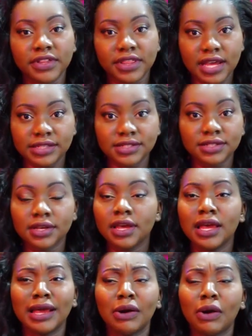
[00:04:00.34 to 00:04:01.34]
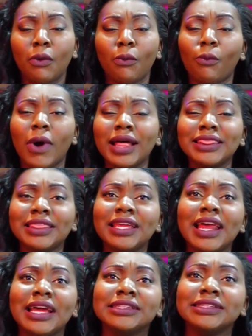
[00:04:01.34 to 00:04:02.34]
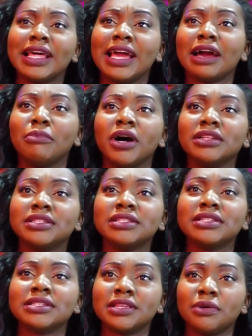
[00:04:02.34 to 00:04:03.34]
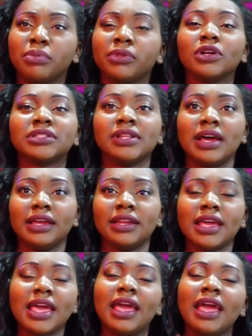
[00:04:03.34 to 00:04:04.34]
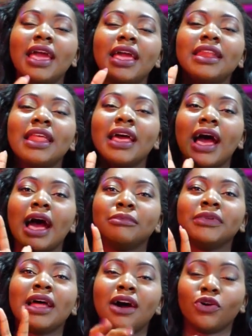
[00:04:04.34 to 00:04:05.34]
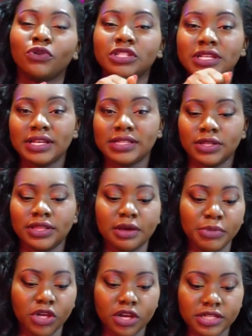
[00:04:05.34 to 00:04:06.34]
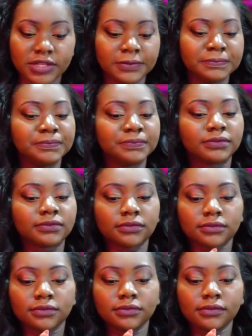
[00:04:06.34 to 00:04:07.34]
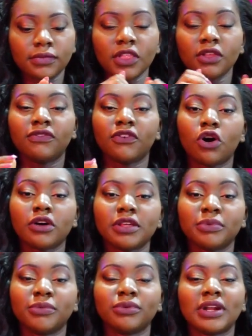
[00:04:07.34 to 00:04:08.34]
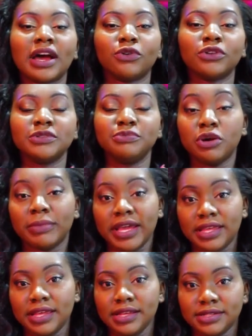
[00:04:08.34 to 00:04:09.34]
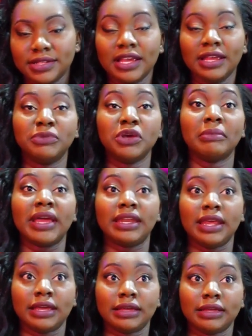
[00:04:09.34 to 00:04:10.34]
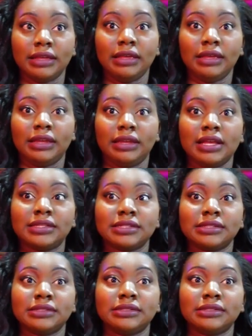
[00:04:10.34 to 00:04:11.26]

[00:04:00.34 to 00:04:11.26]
for that. One thing I didn't like about it is the plot line, and I'm now going to hit on that, because for all the people that are going to be on my case and be on my neck that